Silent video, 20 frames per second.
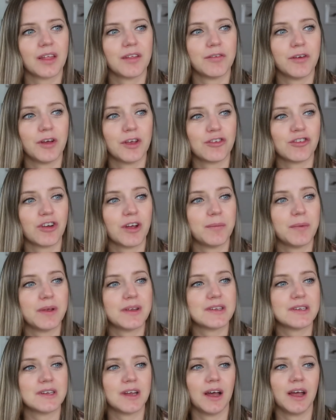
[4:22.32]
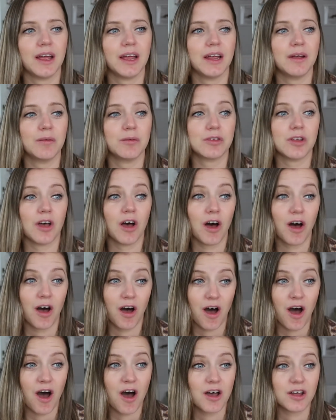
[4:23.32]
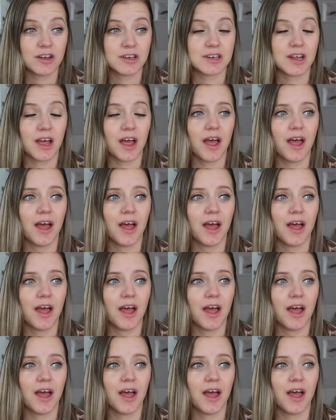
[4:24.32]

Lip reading: first trimester, it was hard.